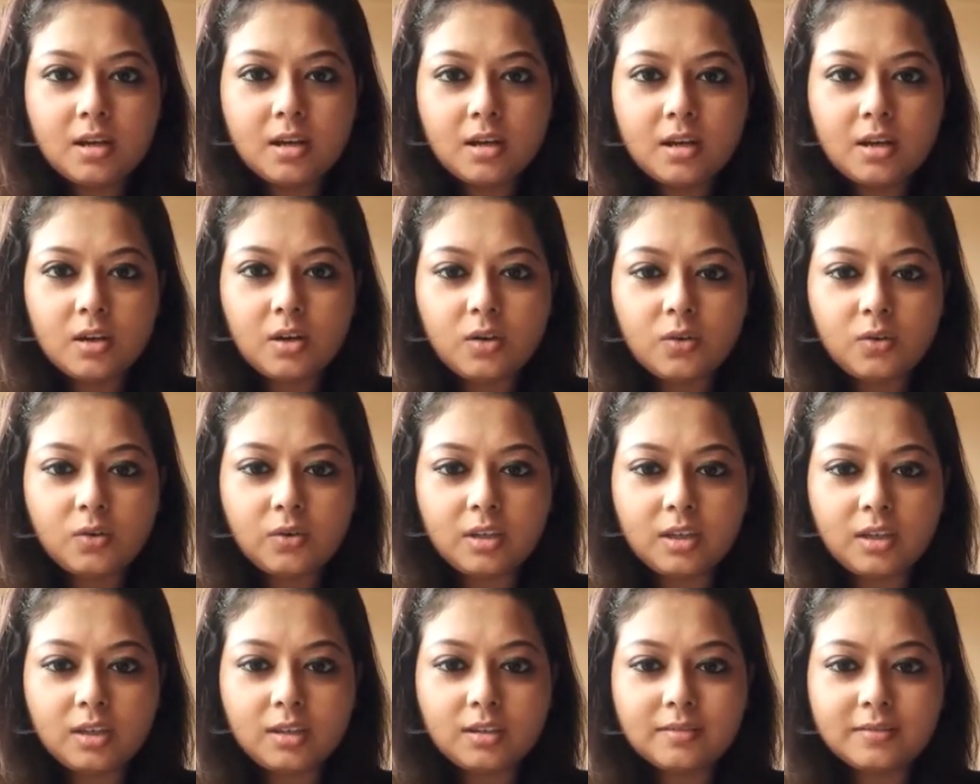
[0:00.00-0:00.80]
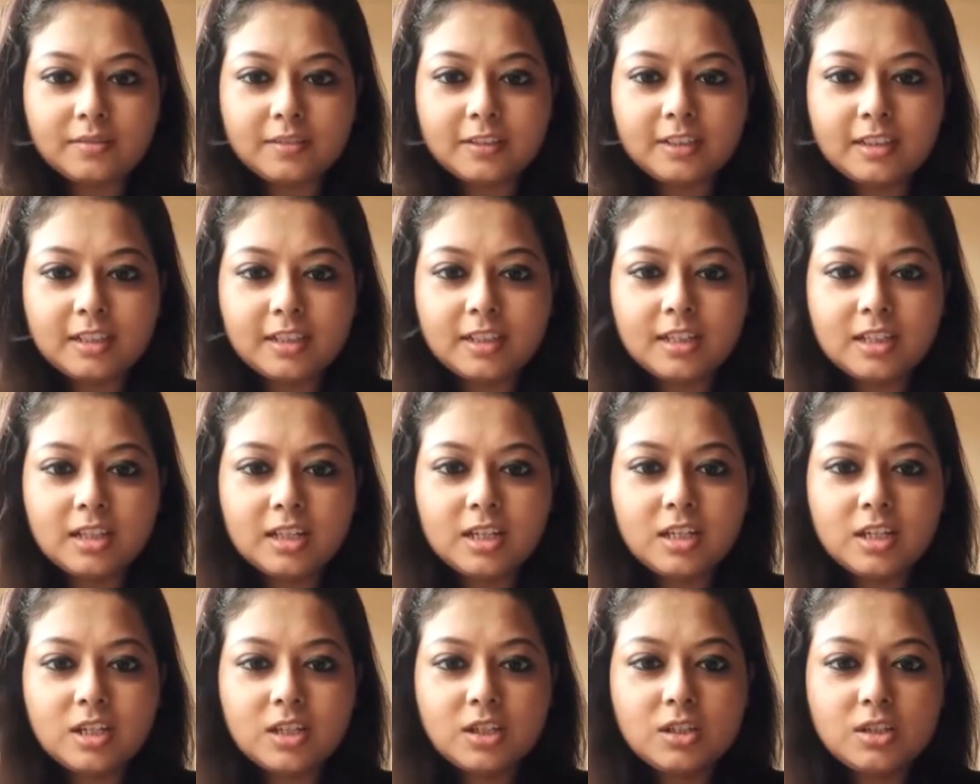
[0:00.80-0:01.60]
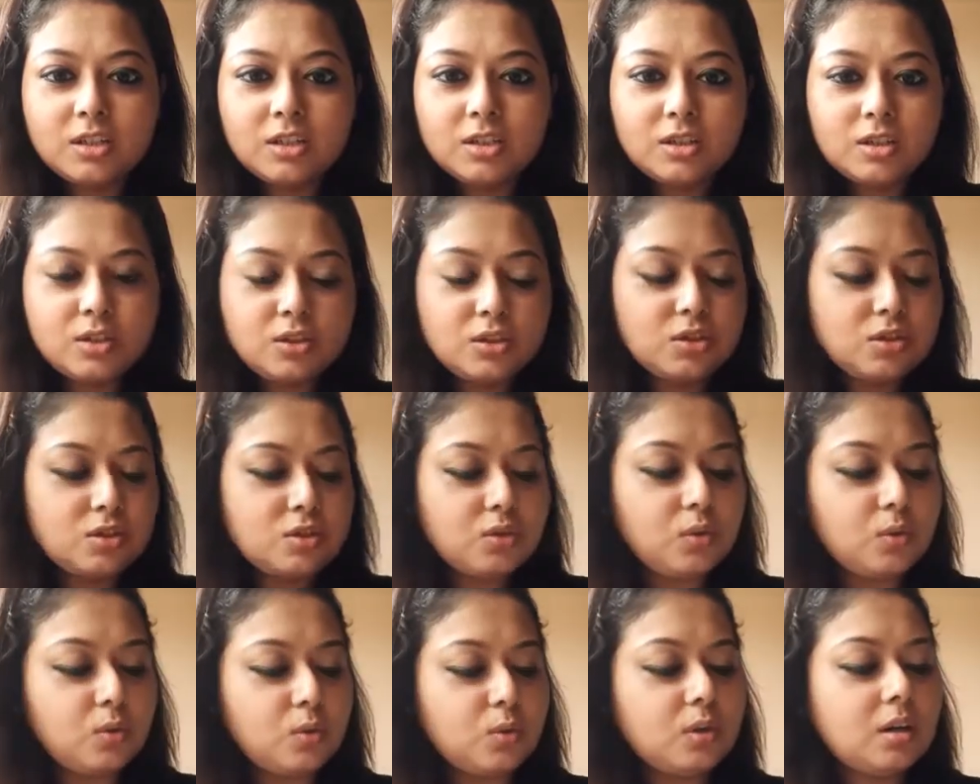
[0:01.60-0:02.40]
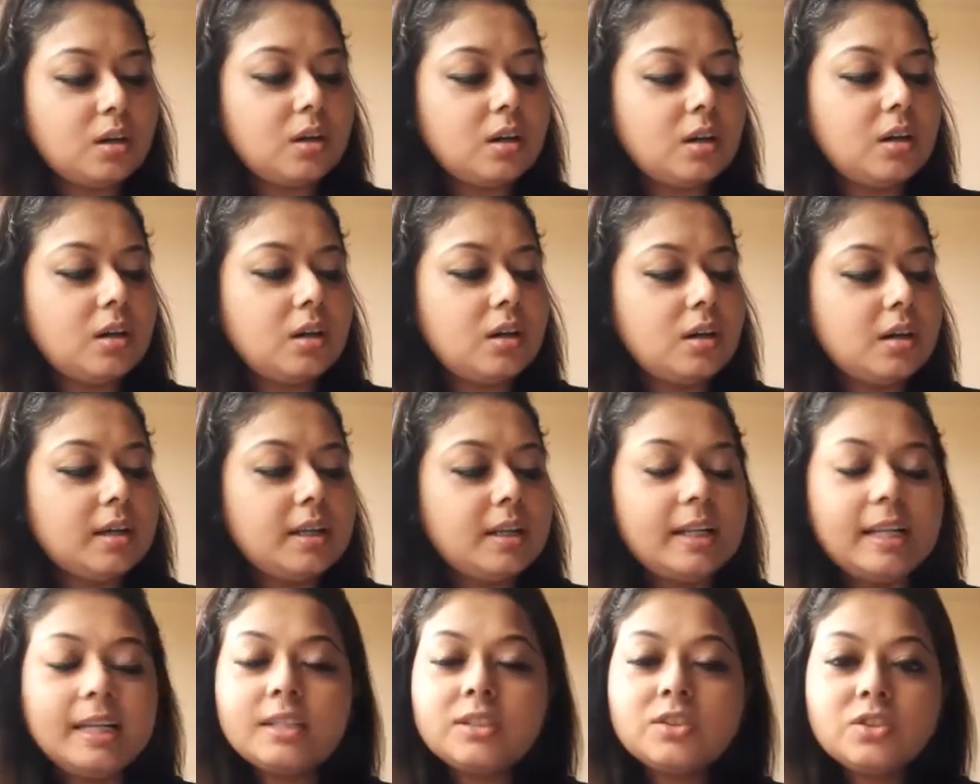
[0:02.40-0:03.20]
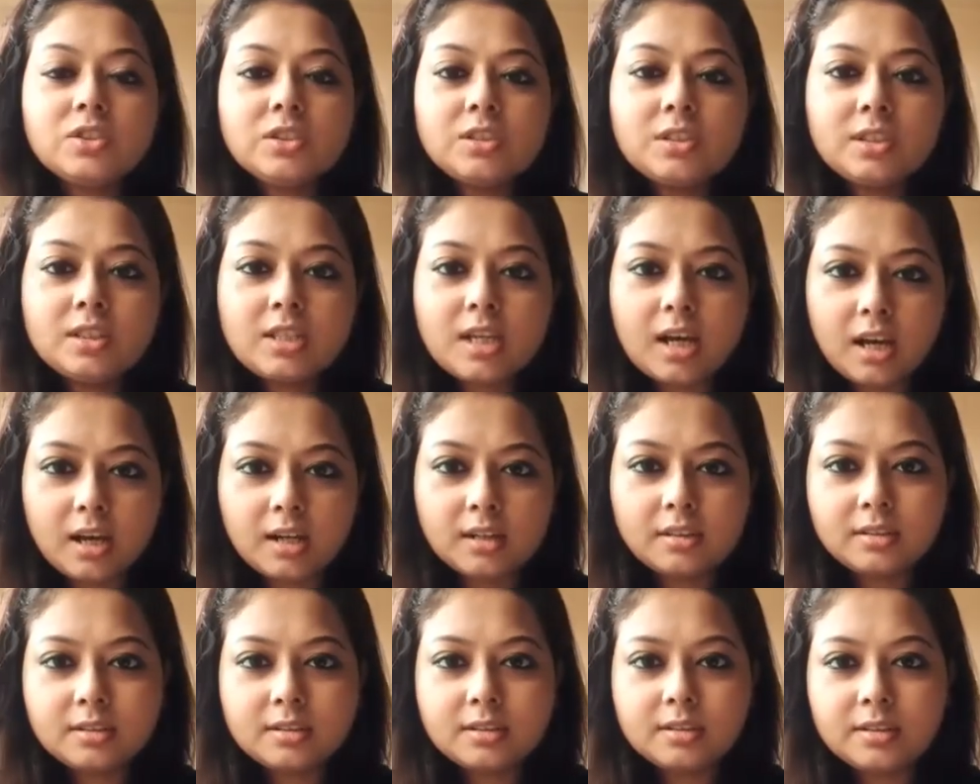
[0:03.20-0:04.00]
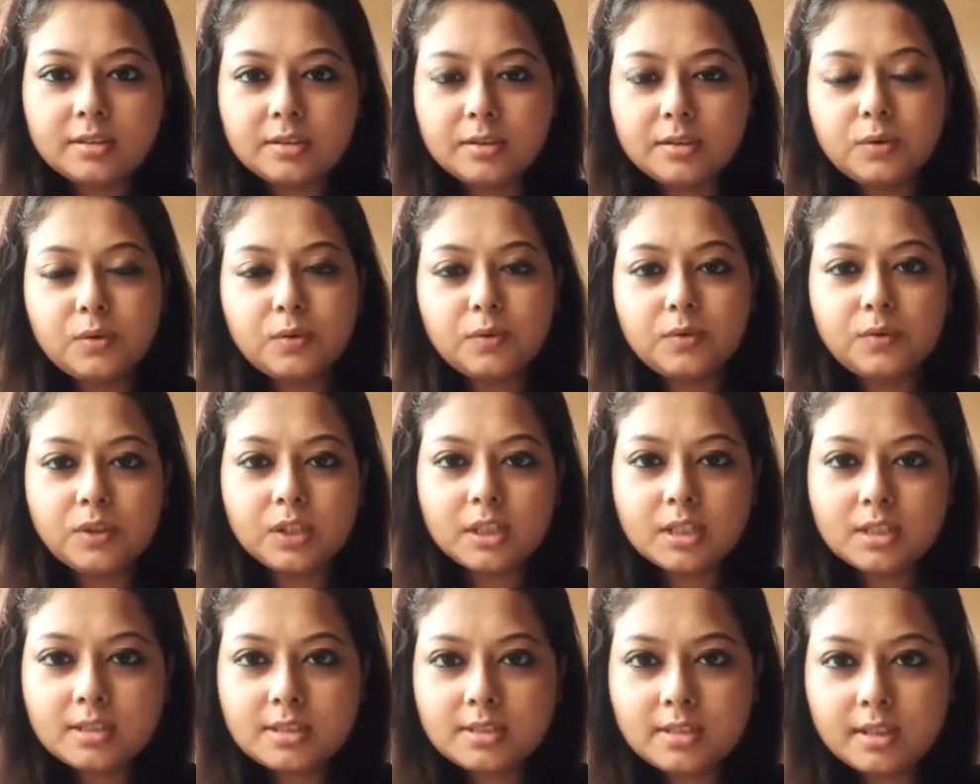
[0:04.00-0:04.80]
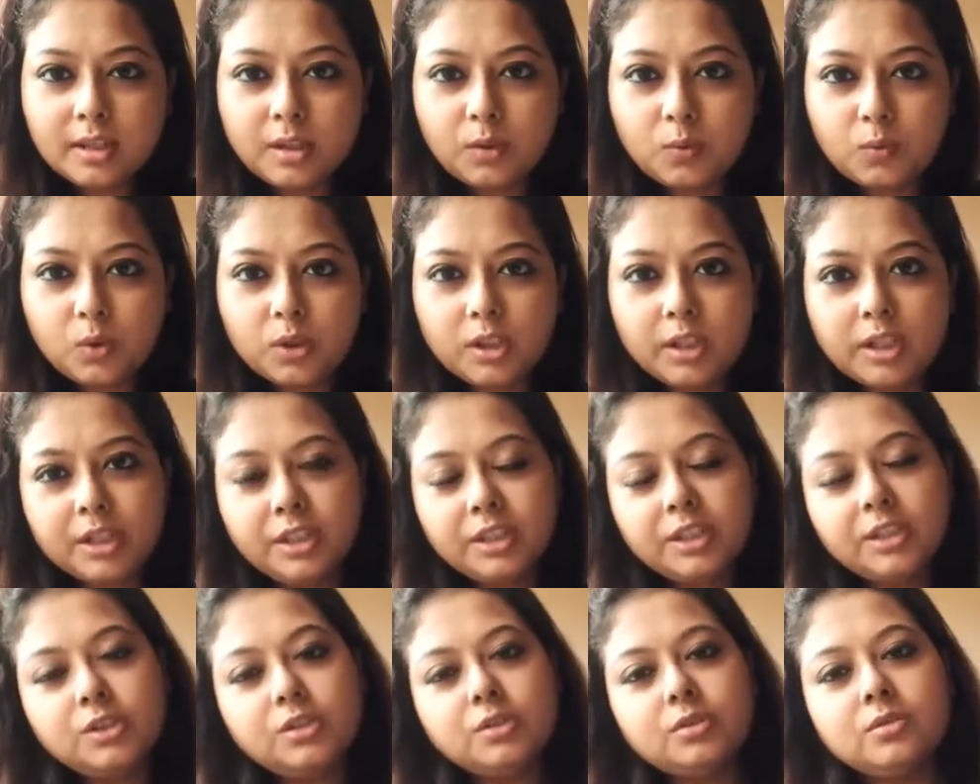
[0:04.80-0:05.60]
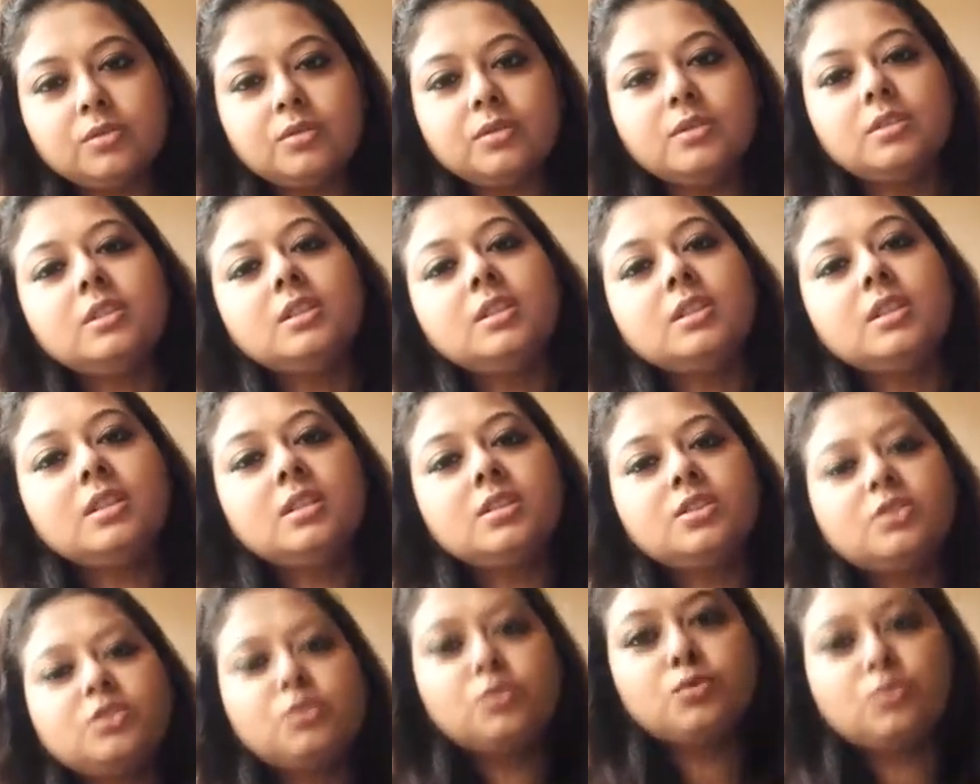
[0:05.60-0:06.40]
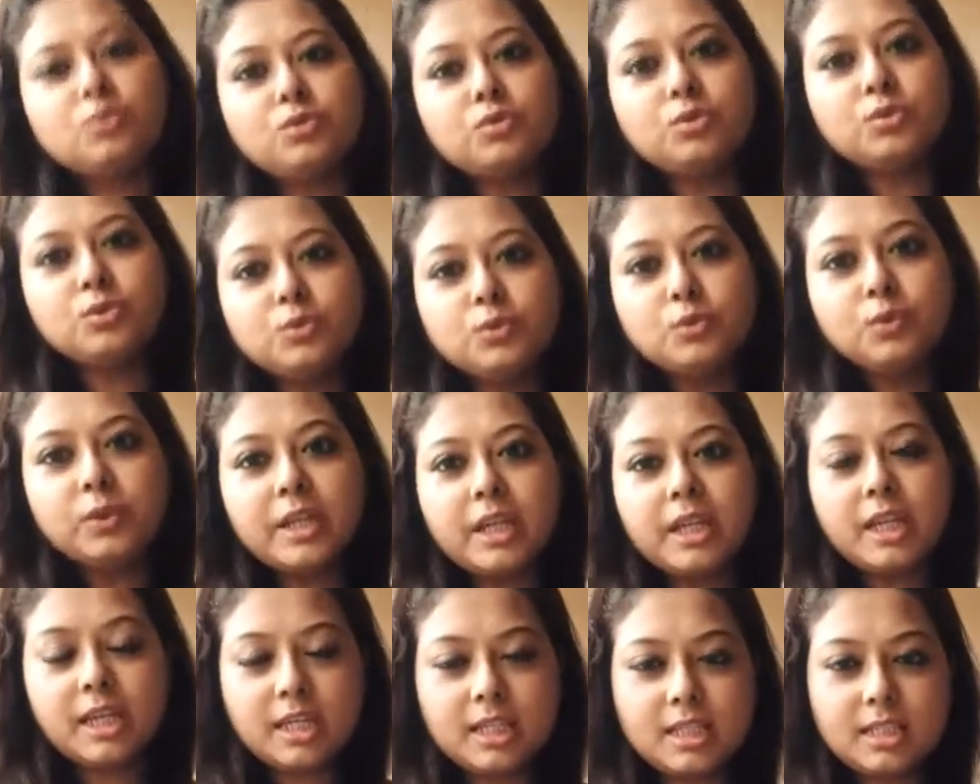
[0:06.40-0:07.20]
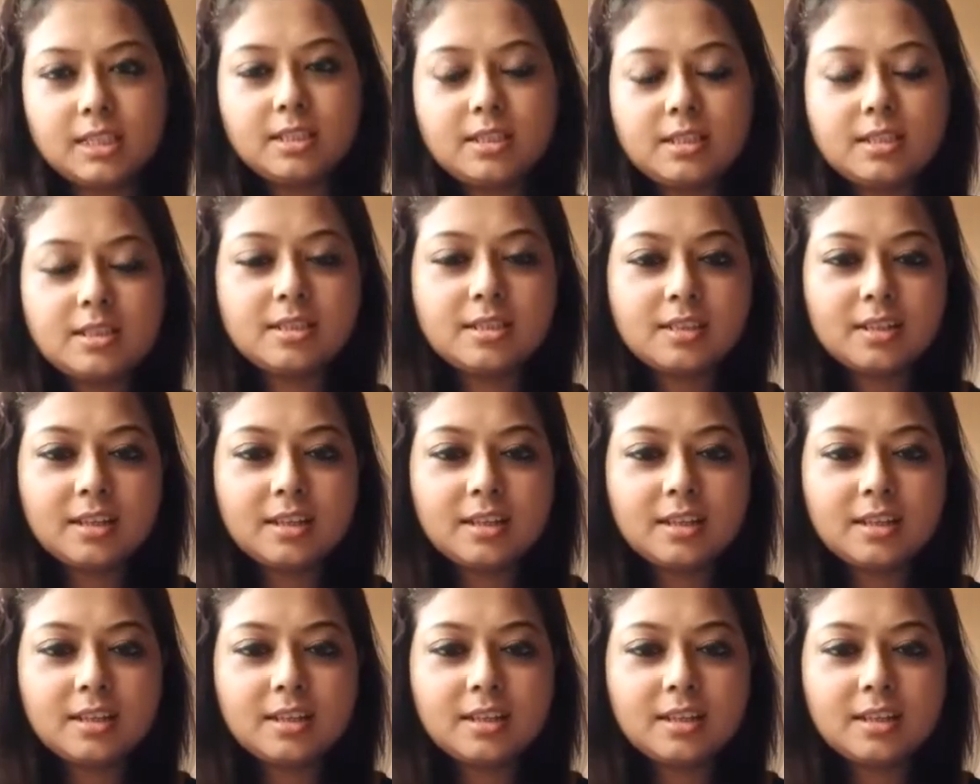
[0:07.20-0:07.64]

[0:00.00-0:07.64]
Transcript: Okay, so let's just start. First thing what I need you to do is